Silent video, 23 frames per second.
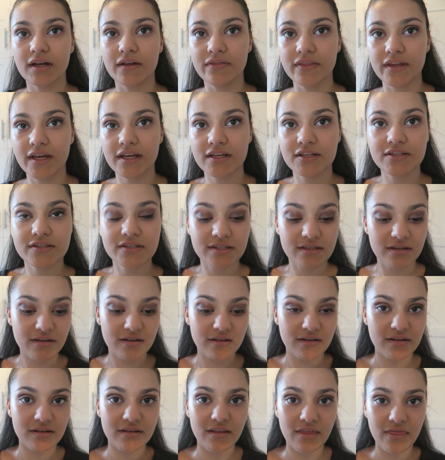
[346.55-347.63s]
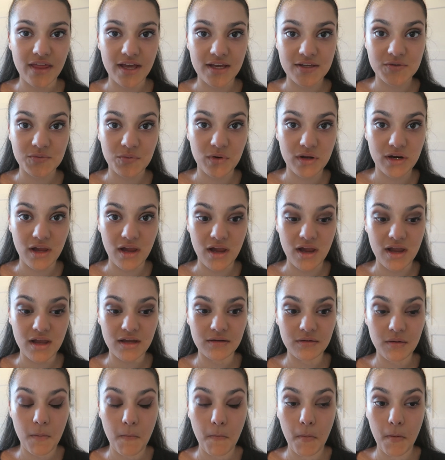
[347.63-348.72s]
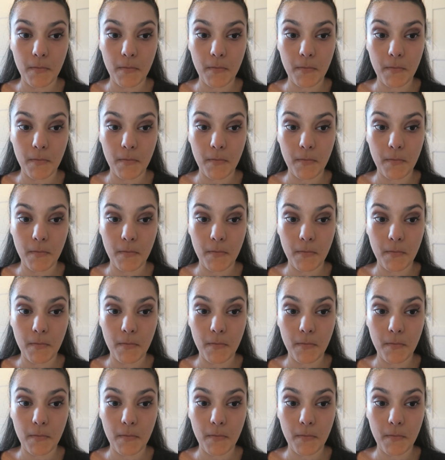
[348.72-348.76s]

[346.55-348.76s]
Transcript: And there's one eye.